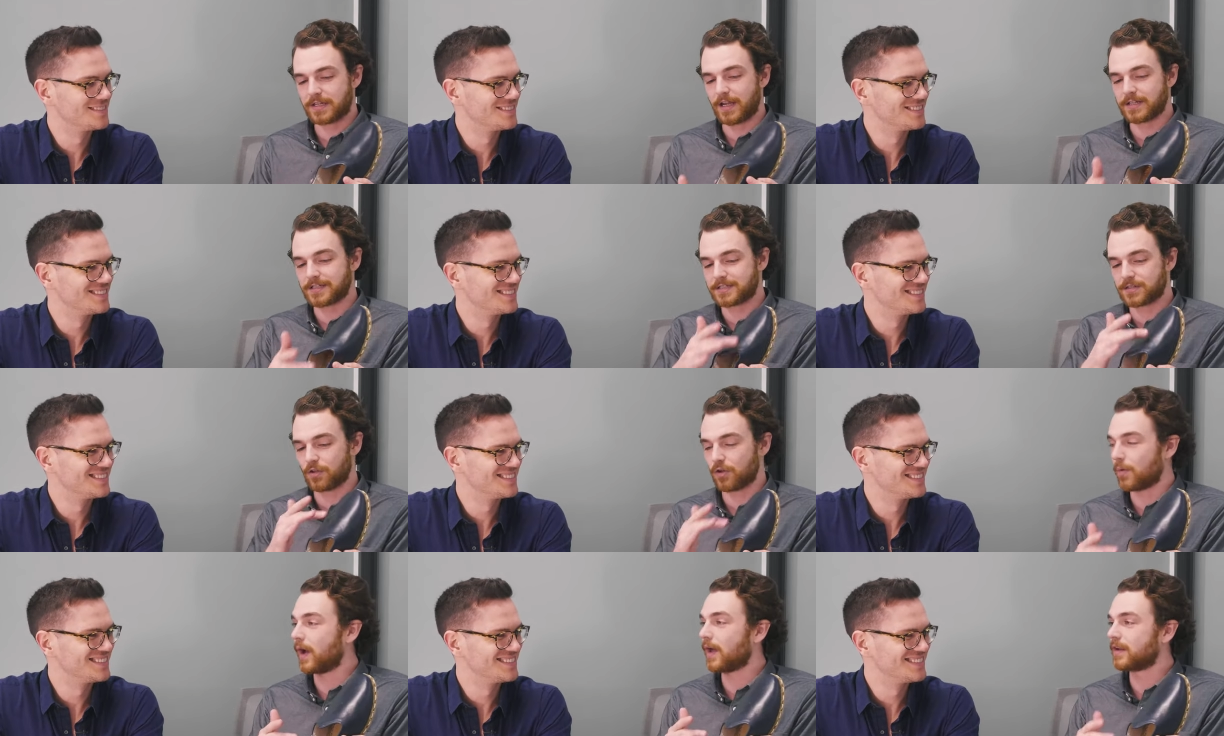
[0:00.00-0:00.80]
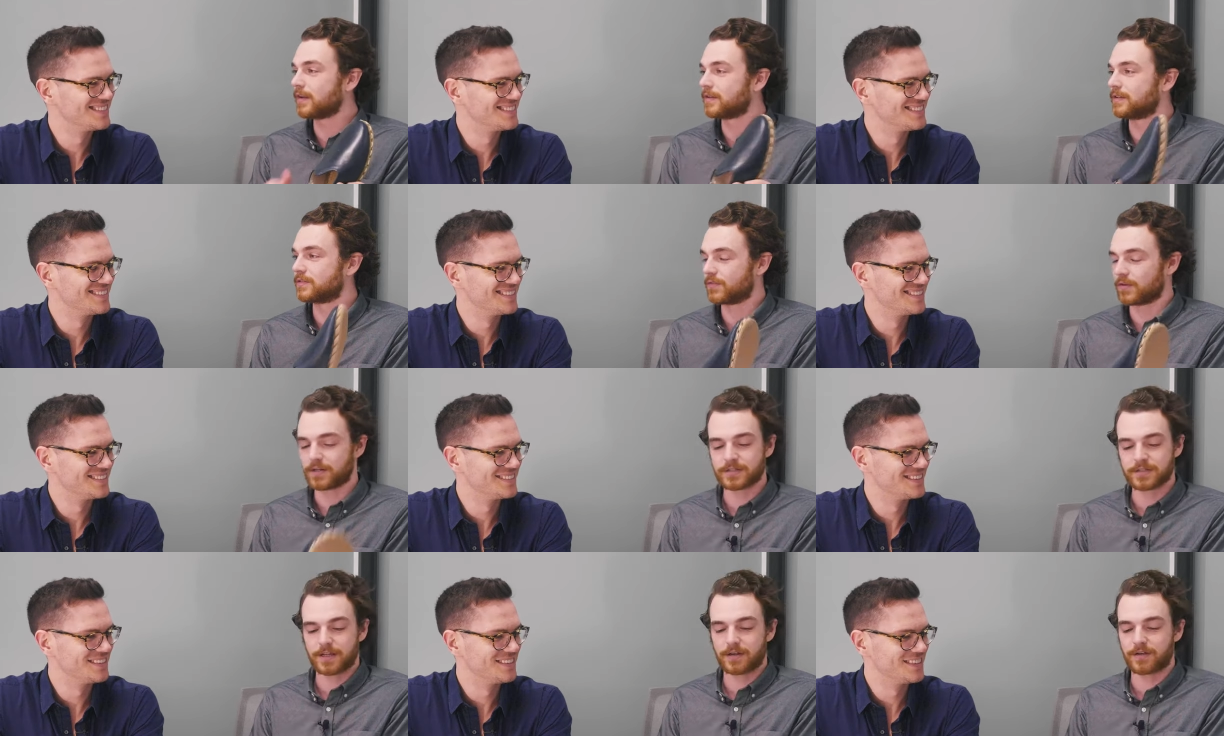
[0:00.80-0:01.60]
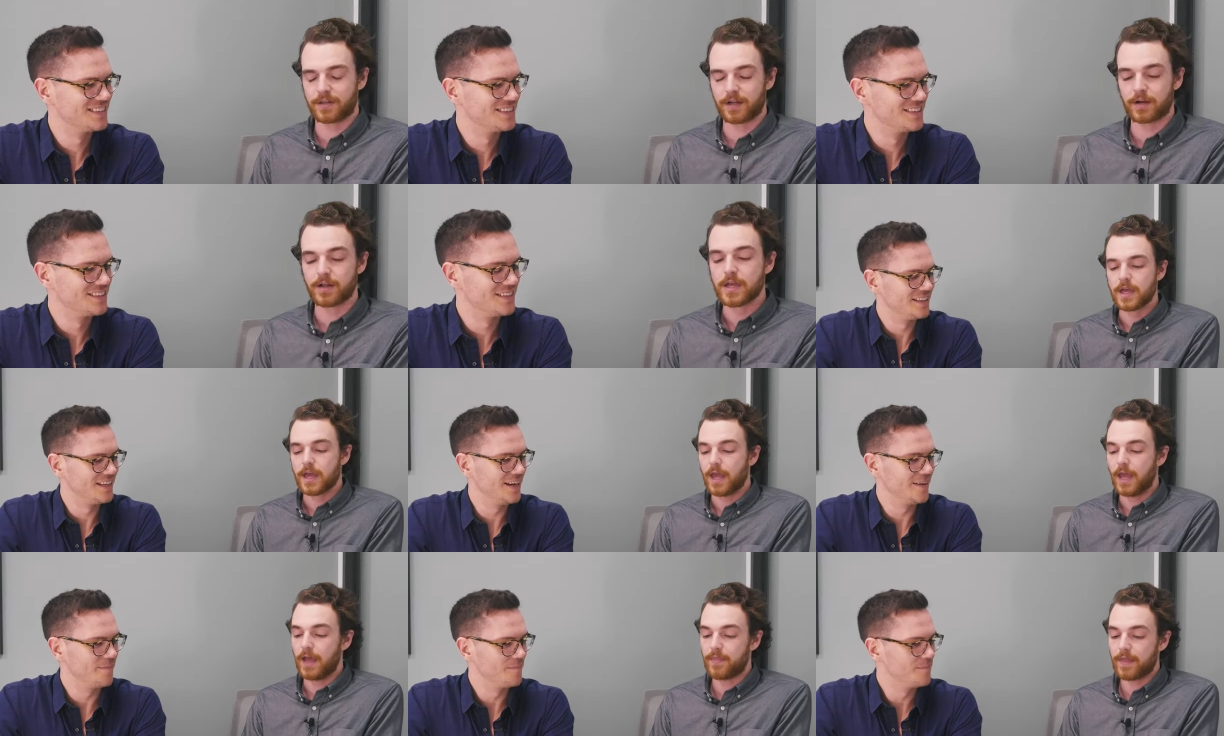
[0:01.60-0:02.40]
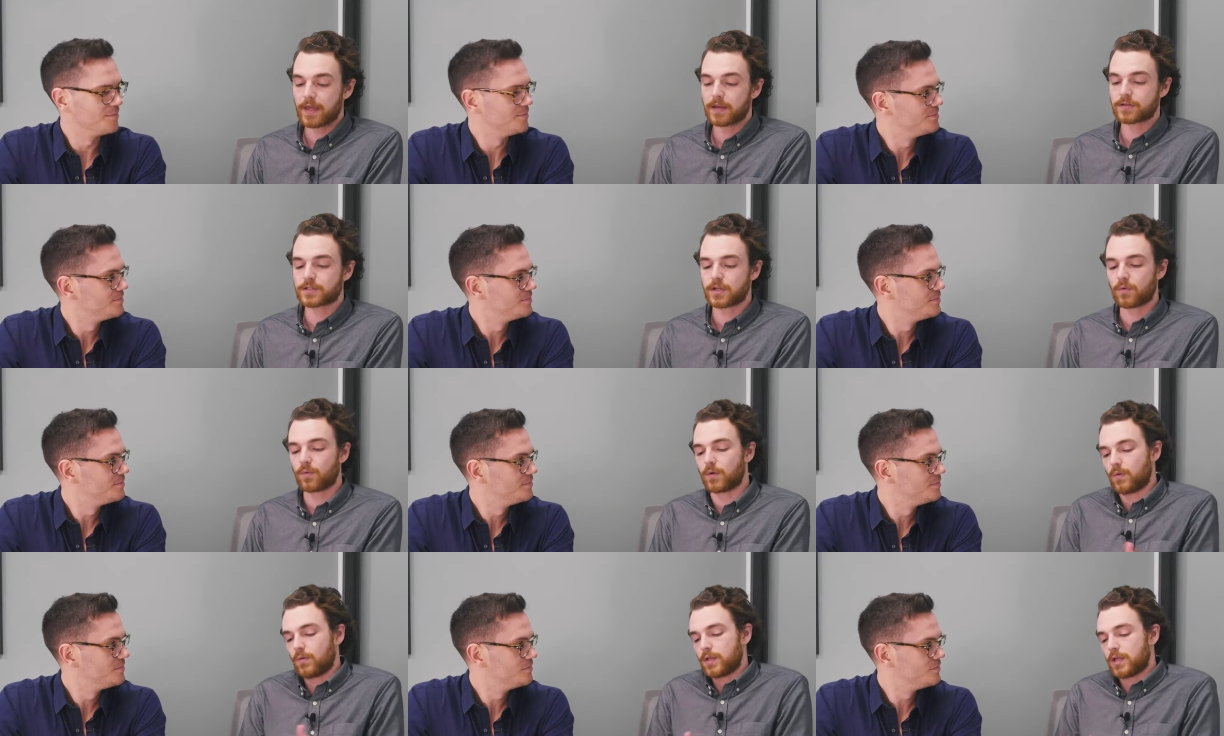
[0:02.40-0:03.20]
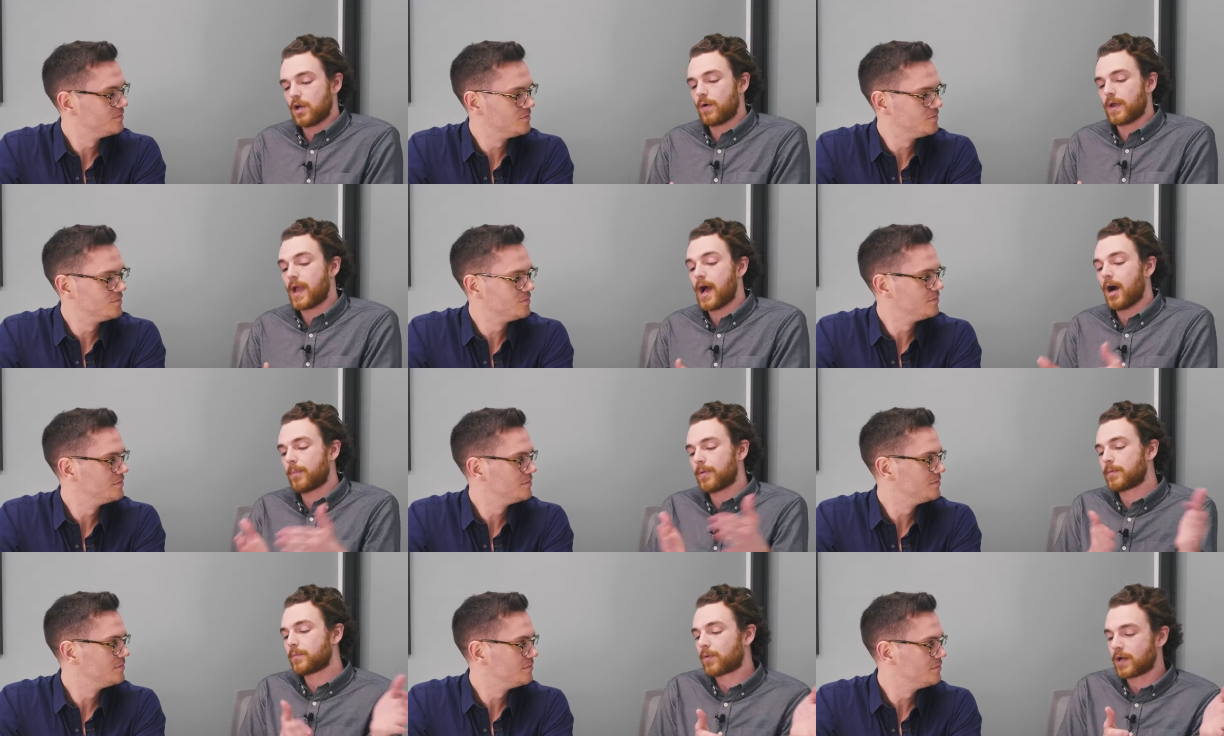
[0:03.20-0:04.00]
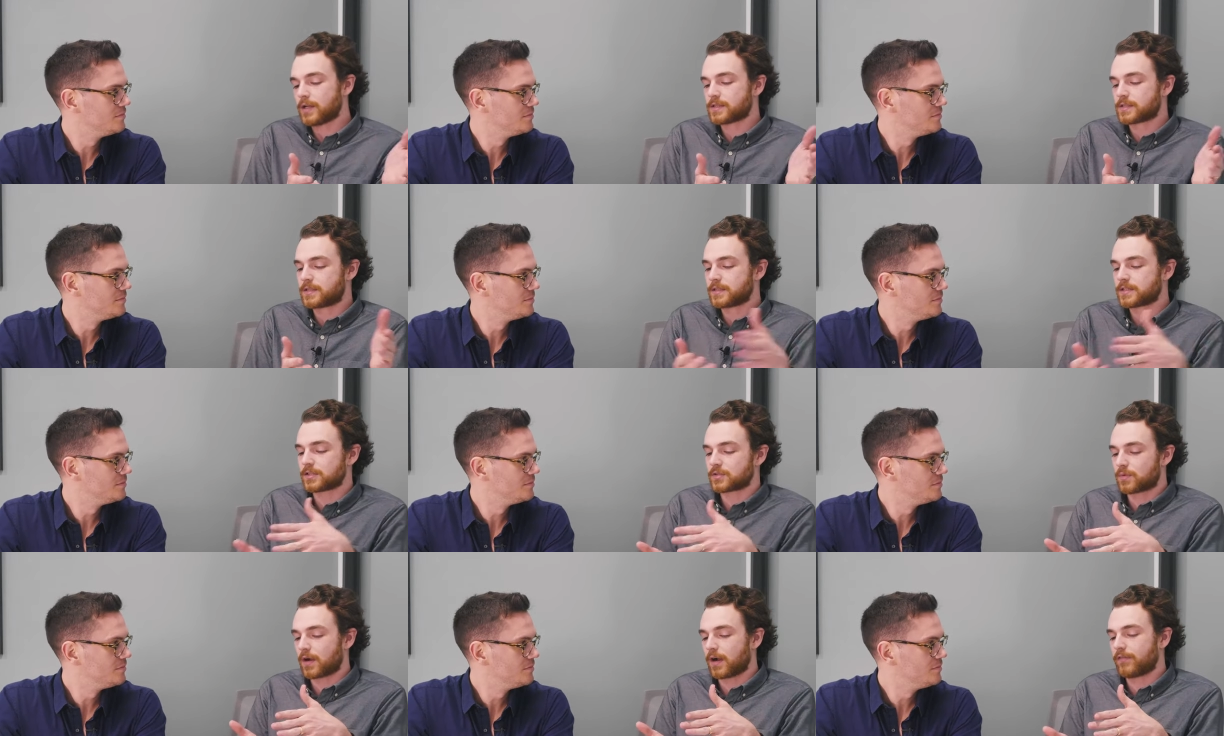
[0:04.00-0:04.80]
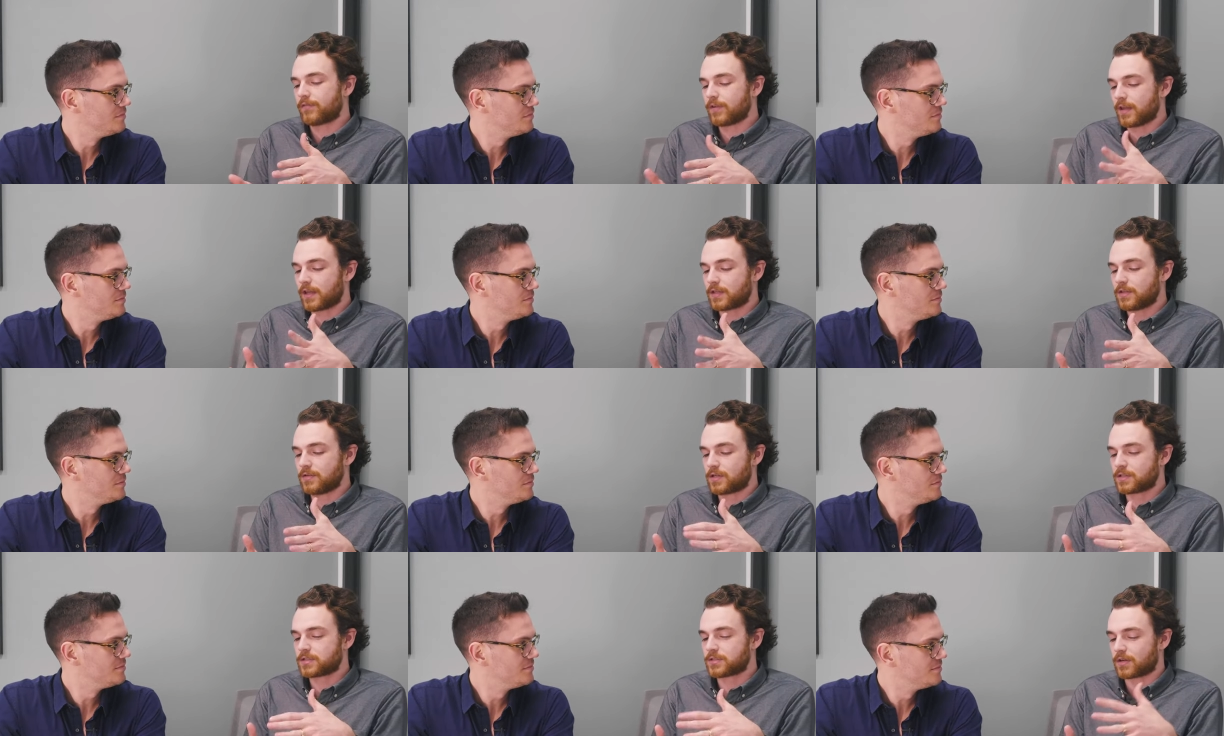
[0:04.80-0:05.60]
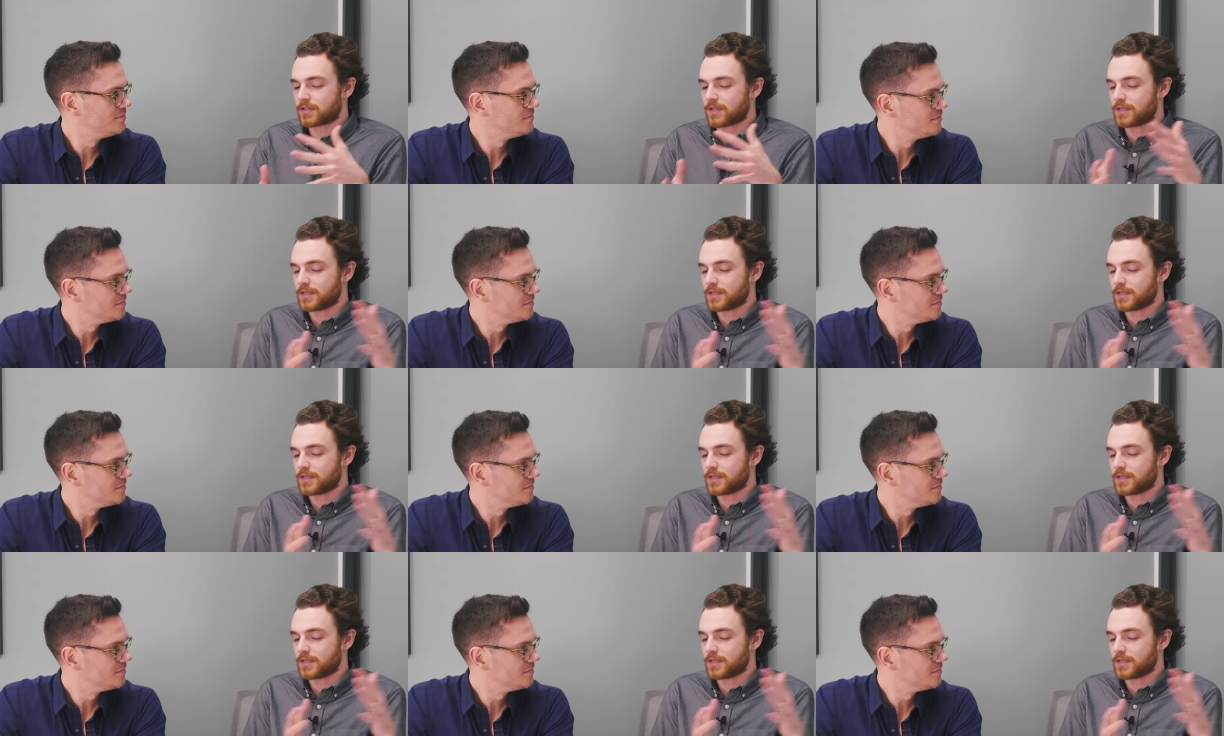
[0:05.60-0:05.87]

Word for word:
Speaker 1: kind of silhouette is very standard there. Yeah. And then so going up in price, this is where I feel like you start to